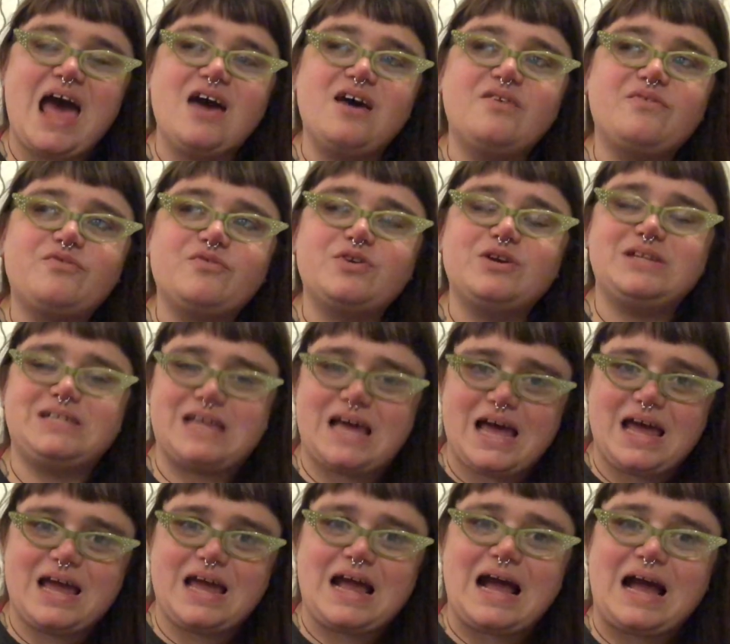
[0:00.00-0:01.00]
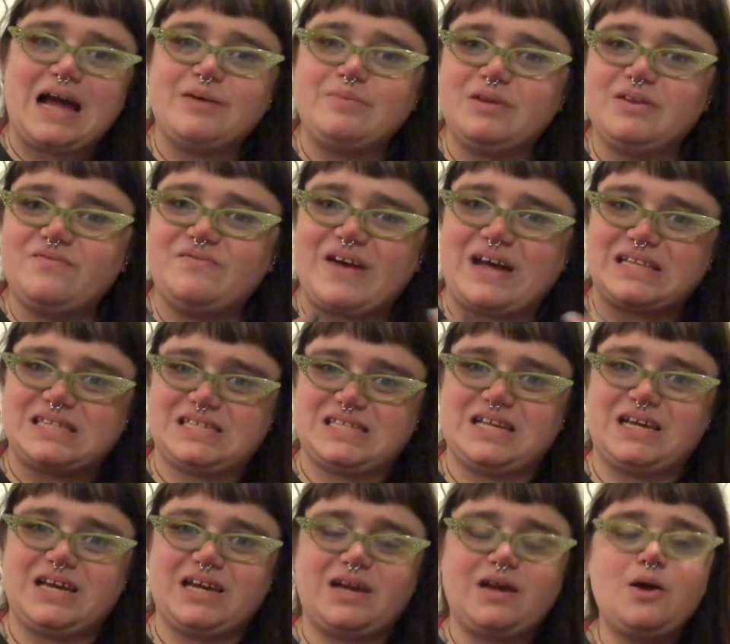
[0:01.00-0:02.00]
every day I'm
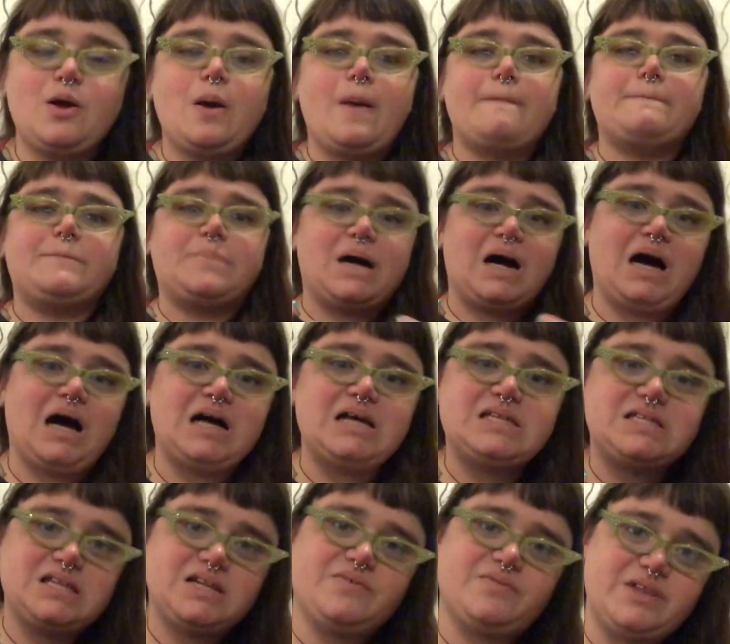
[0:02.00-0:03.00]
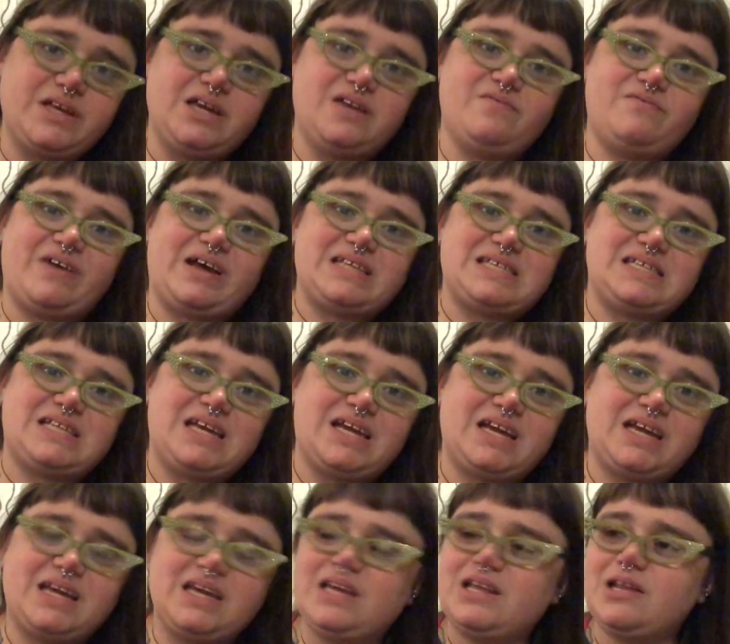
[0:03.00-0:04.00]
investing, positively
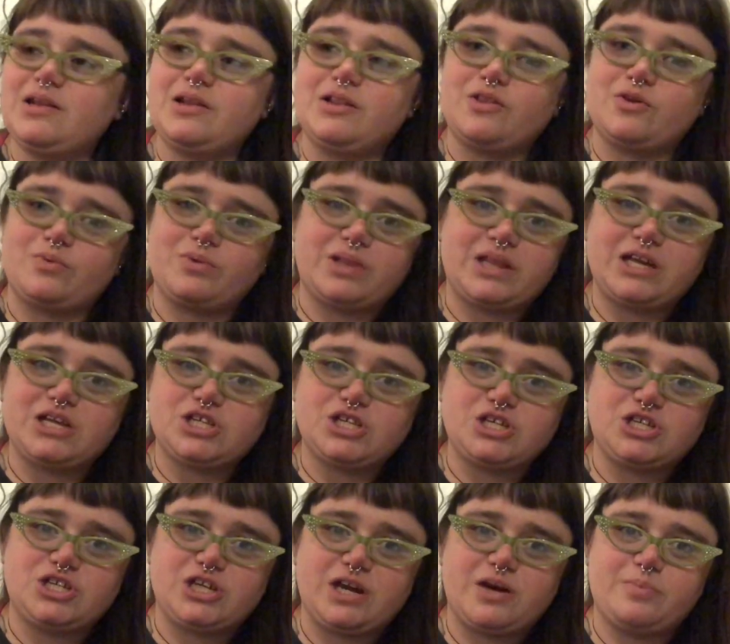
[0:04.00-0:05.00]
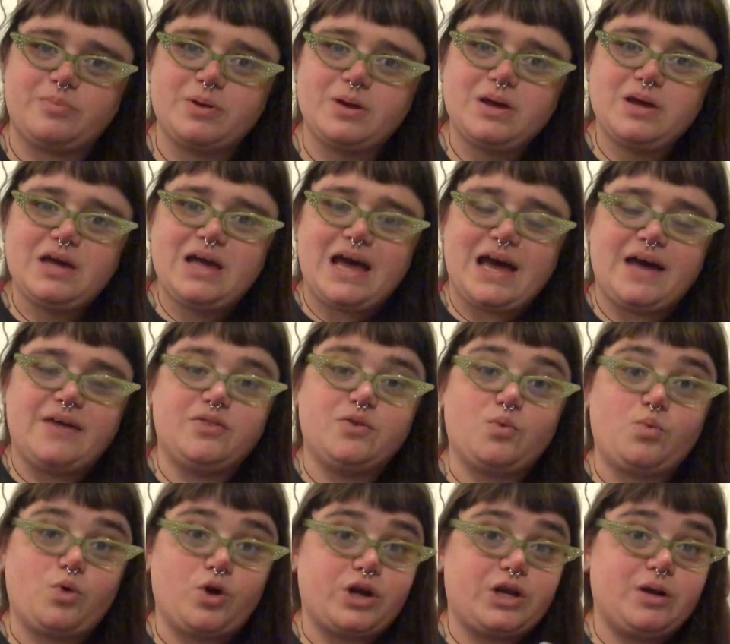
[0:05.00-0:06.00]
investing in the relationship and
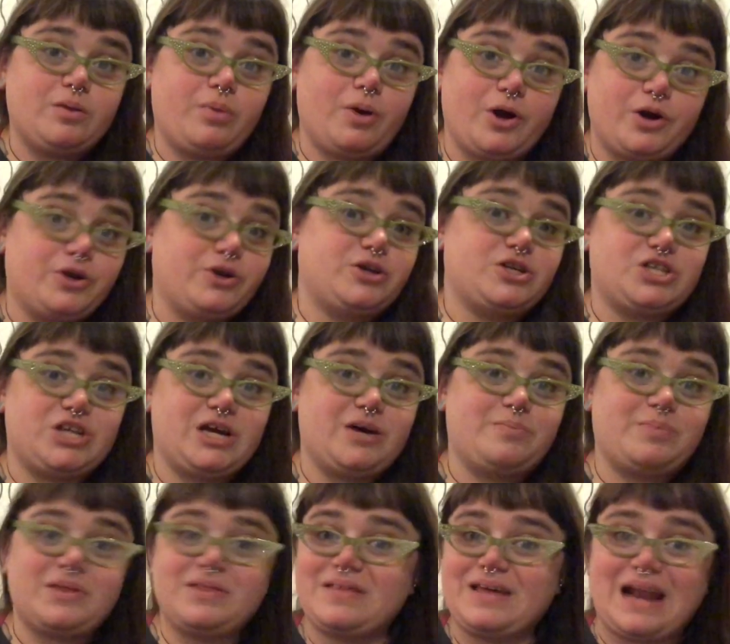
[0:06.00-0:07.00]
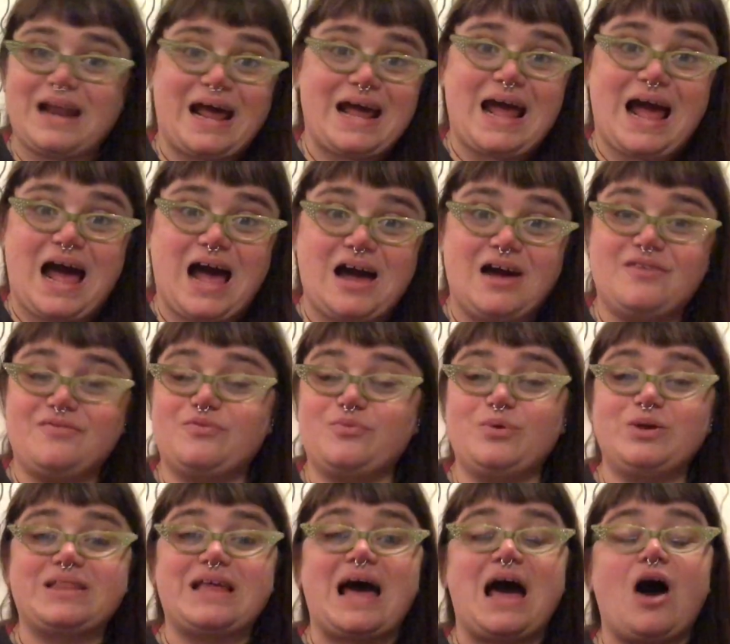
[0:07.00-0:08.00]
the working partnership that I have
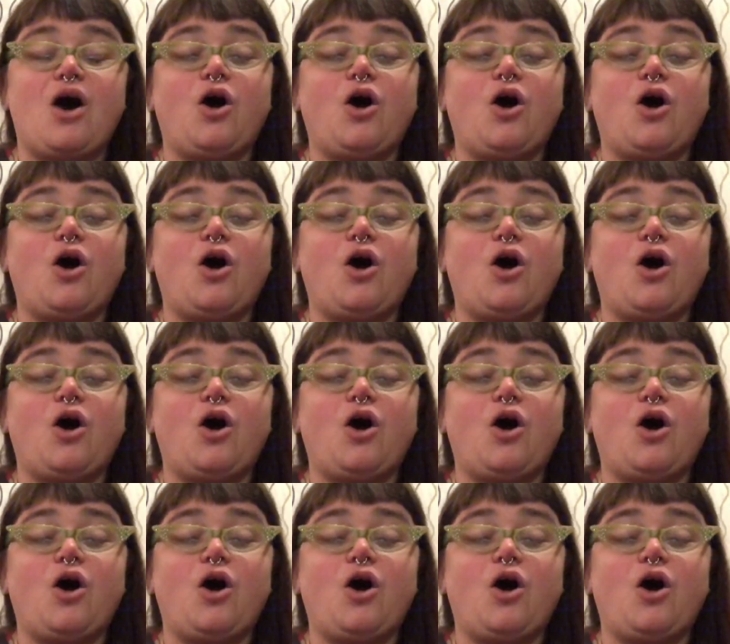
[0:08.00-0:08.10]
with